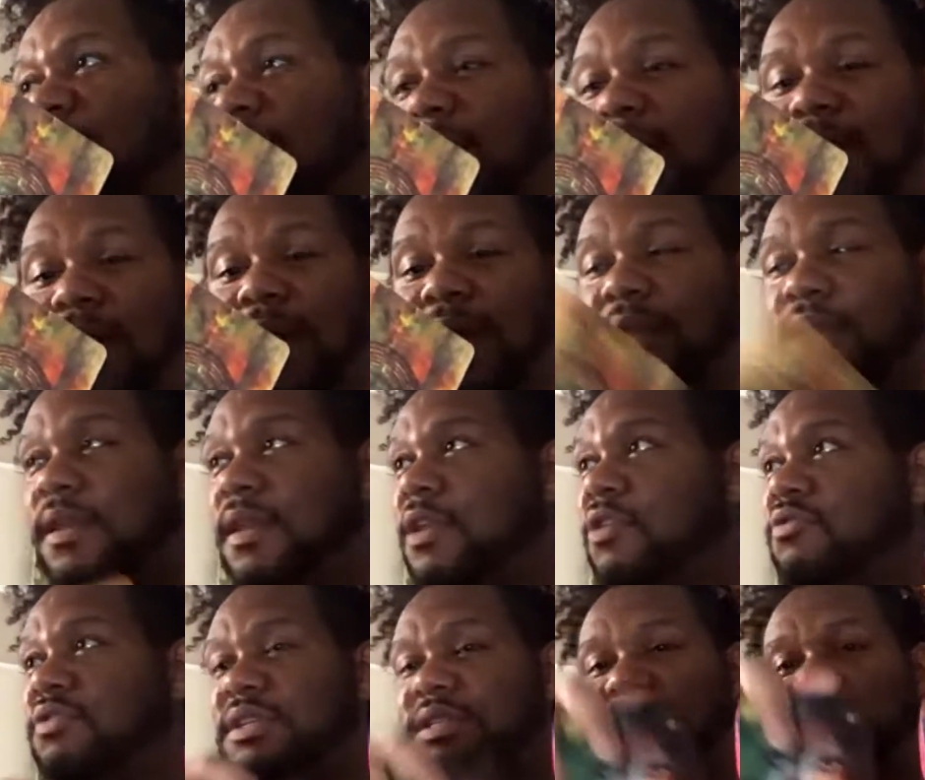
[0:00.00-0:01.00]
and
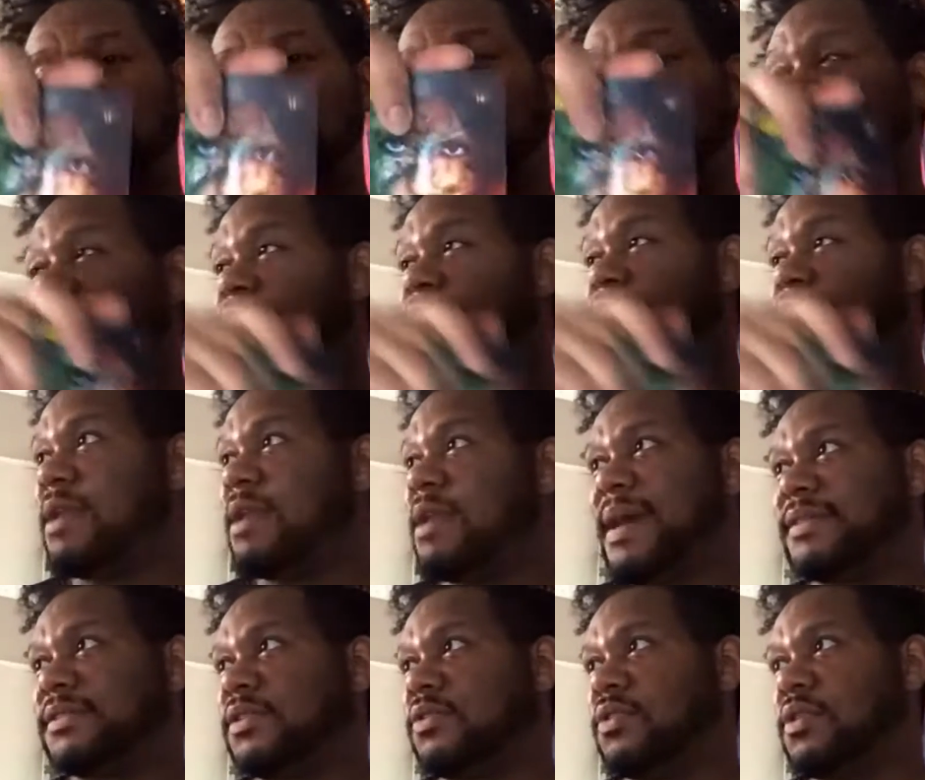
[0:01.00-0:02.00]
you just give a reading
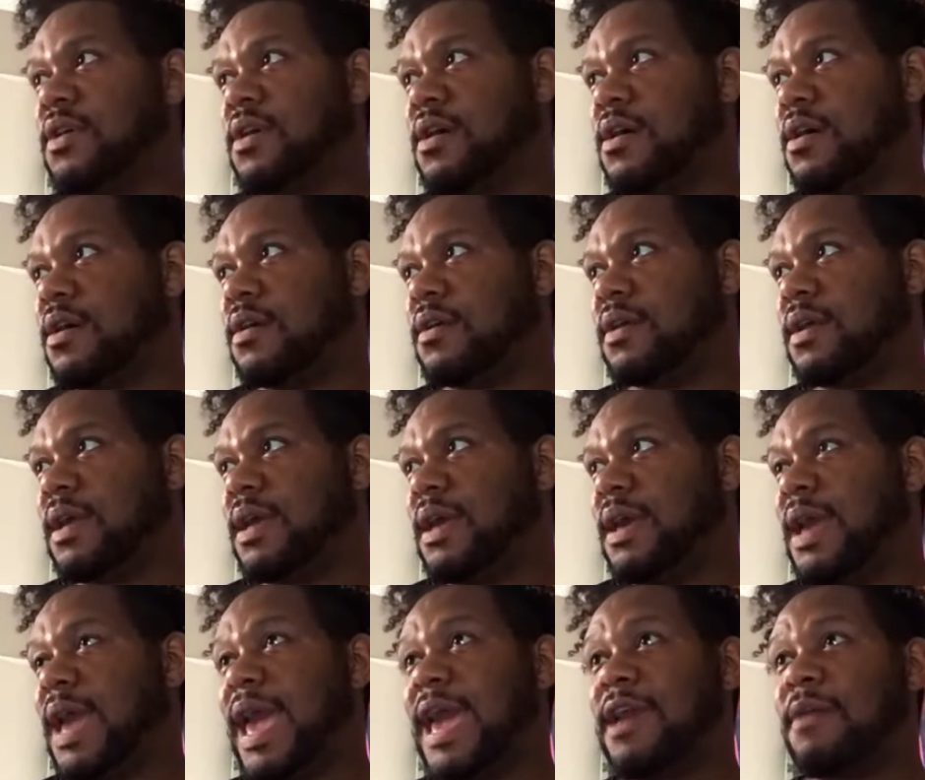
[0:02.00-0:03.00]
based on the card.
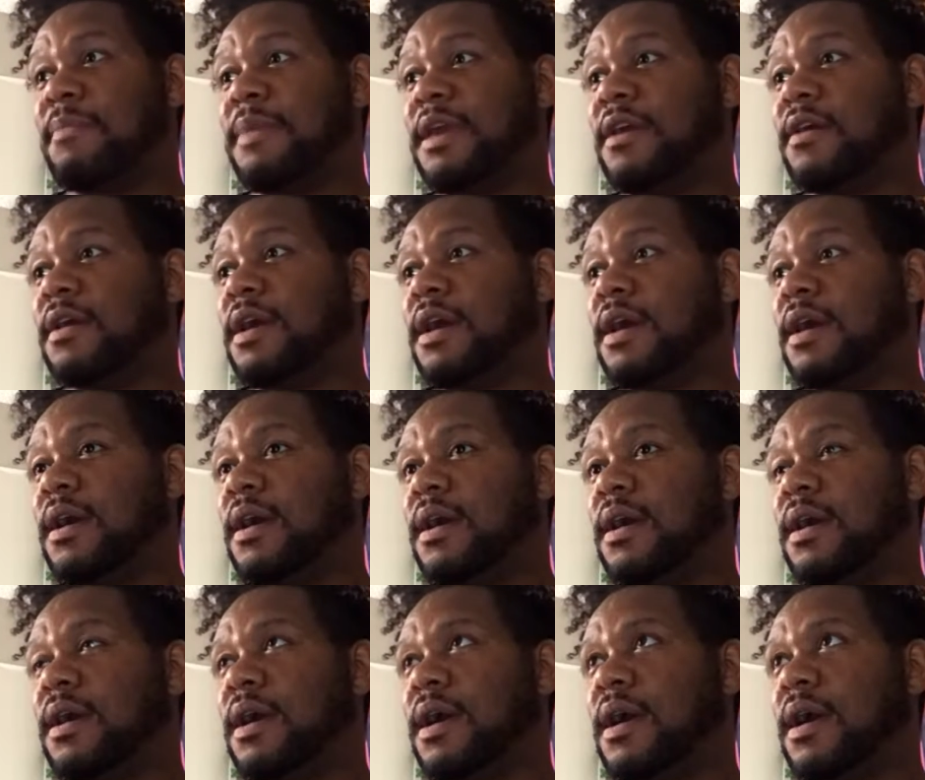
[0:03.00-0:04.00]
It can be
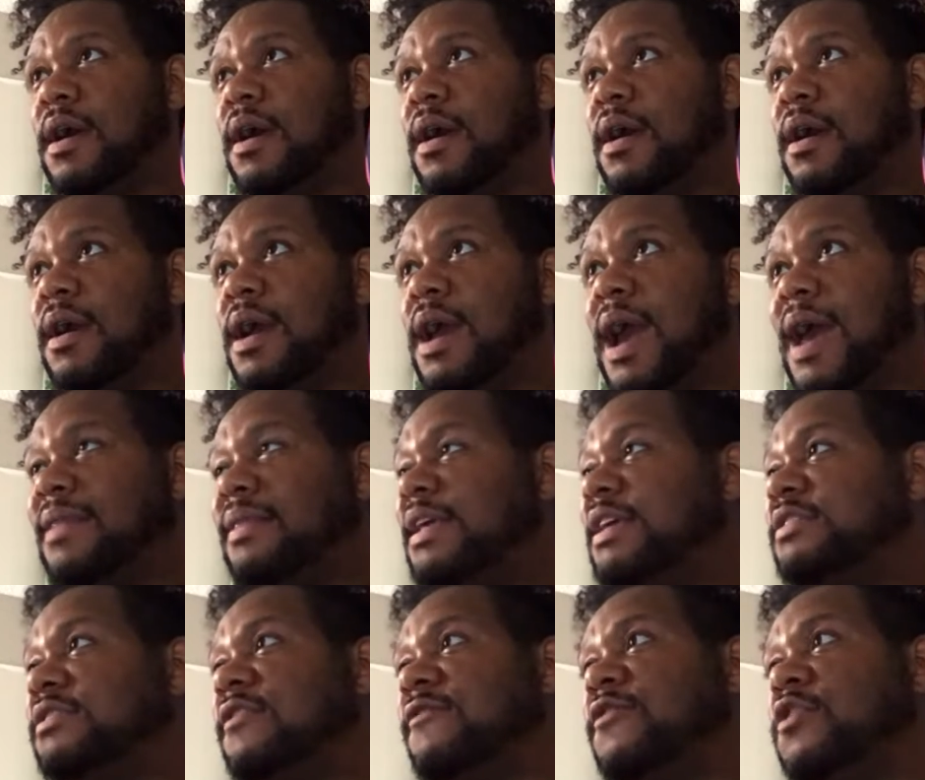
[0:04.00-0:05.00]
at
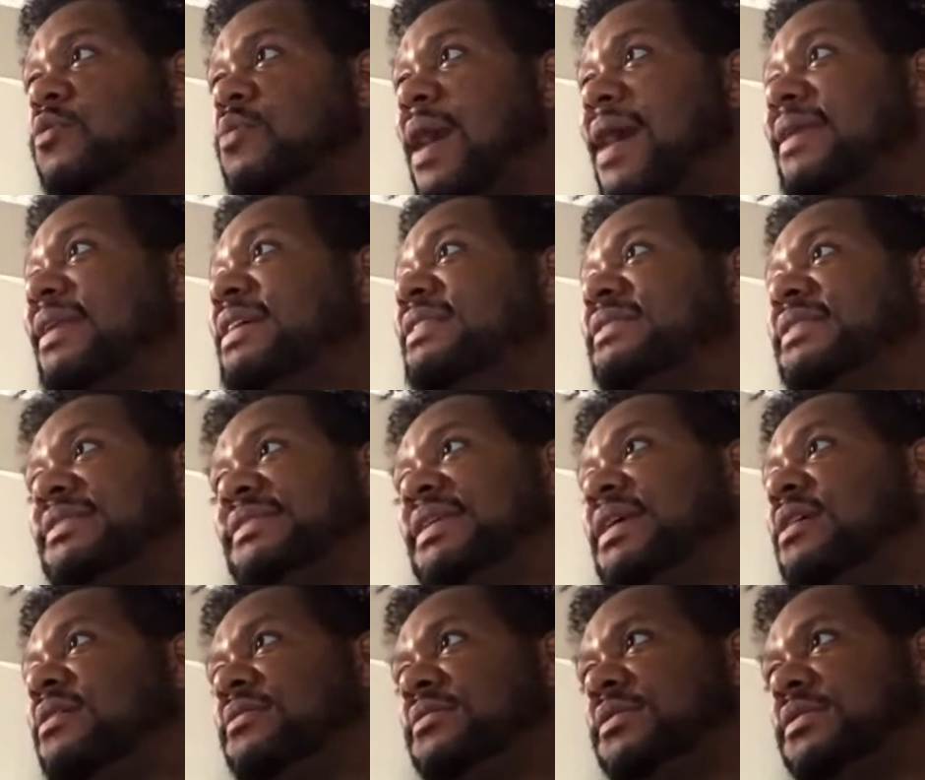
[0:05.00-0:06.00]
least at least a
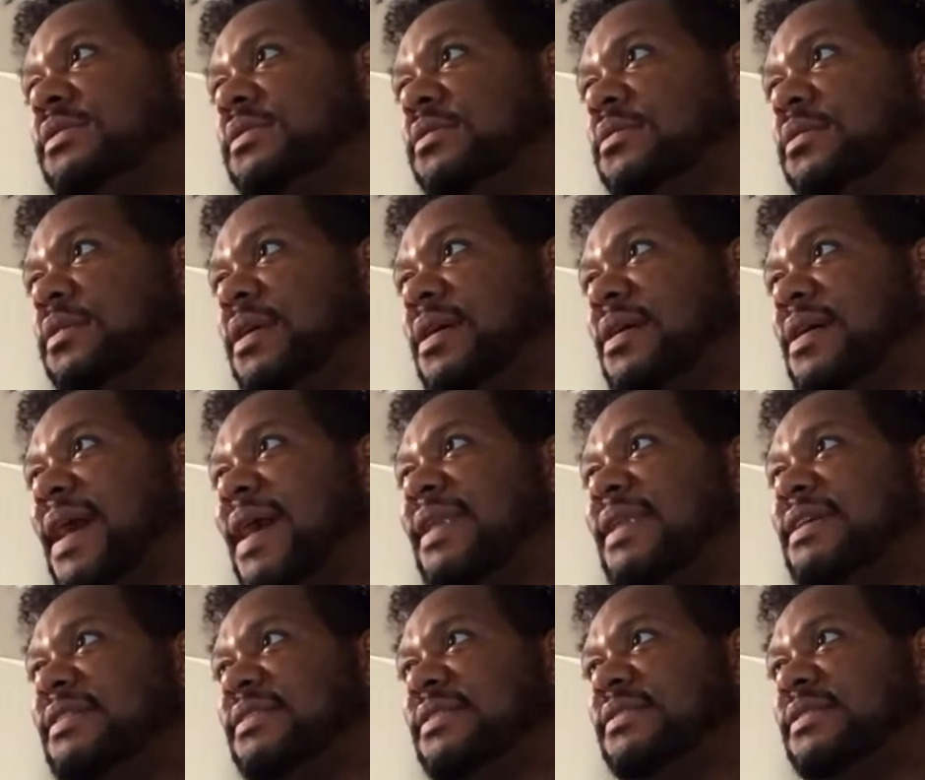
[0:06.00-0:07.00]
sentence, at
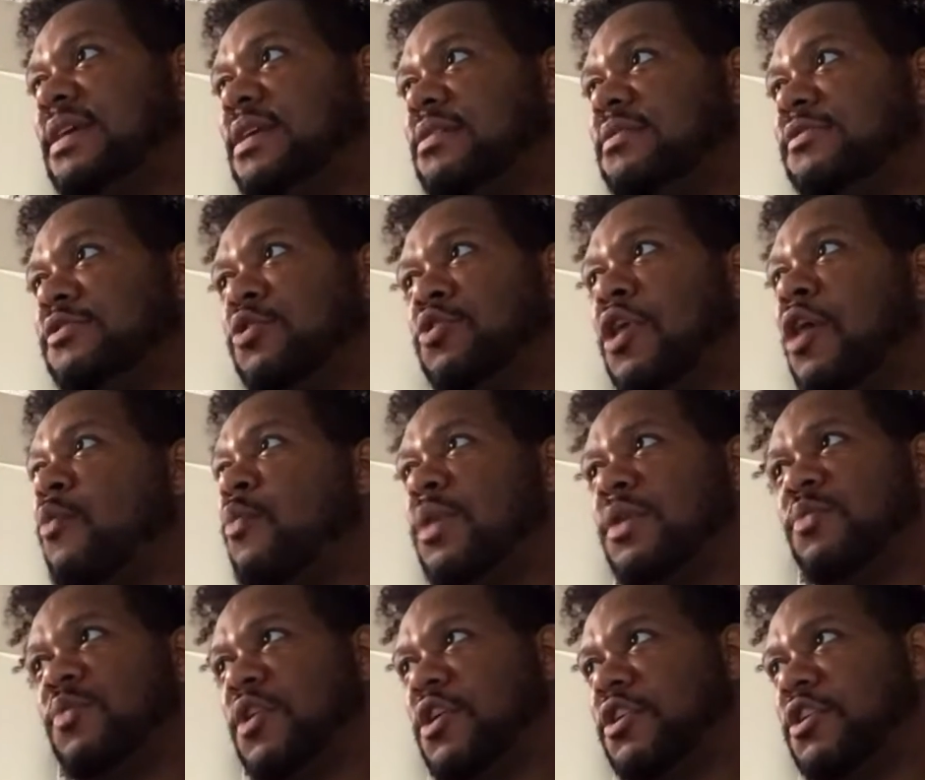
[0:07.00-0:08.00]
least a sentence. So no
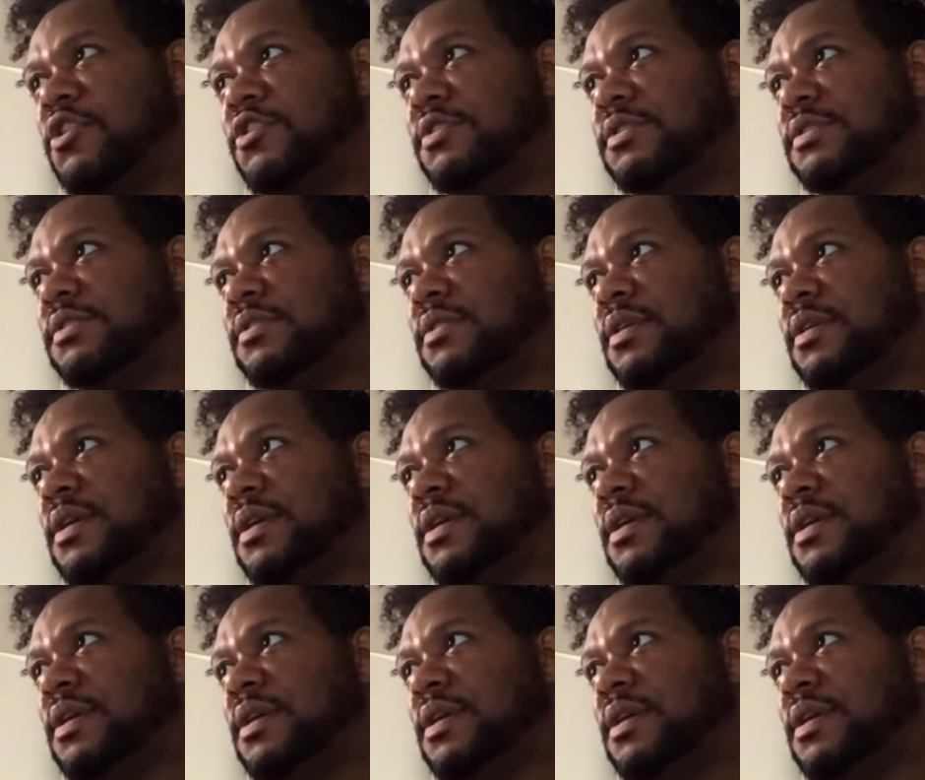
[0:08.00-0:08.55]
one worders,